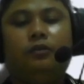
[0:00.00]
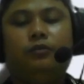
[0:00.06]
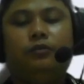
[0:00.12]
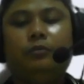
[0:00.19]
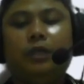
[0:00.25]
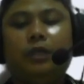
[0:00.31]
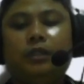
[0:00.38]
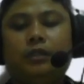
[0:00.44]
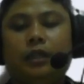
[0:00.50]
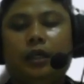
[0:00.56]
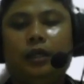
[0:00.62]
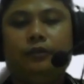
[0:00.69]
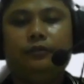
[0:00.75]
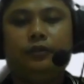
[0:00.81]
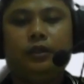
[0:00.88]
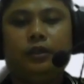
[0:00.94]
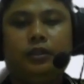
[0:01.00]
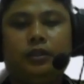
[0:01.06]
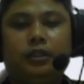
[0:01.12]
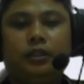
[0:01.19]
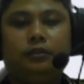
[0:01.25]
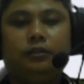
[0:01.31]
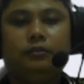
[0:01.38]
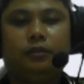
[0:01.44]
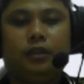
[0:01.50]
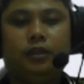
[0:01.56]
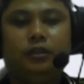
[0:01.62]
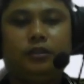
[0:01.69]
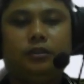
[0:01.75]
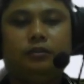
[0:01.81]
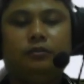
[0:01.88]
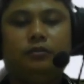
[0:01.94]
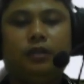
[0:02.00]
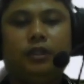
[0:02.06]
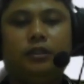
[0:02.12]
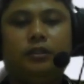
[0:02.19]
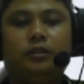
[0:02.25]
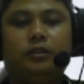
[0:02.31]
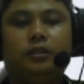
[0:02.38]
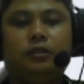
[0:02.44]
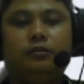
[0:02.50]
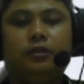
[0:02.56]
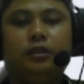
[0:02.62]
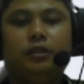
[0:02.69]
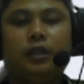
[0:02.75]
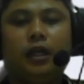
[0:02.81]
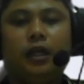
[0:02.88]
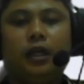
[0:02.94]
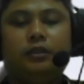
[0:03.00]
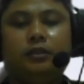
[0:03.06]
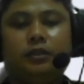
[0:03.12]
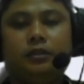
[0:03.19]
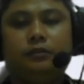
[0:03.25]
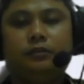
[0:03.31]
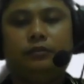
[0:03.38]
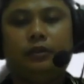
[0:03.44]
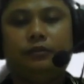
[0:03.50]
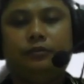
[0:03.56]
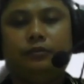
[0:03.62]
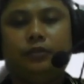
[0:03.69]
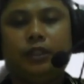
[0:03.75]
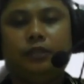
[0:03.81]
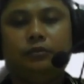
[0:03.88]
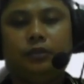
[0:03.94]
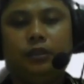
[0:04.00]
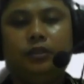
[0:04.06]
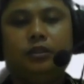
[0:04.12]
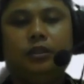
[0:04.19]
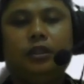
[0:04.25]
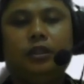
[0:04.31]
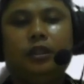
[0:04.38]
We must have a keyword, one keyword until 5 keywords.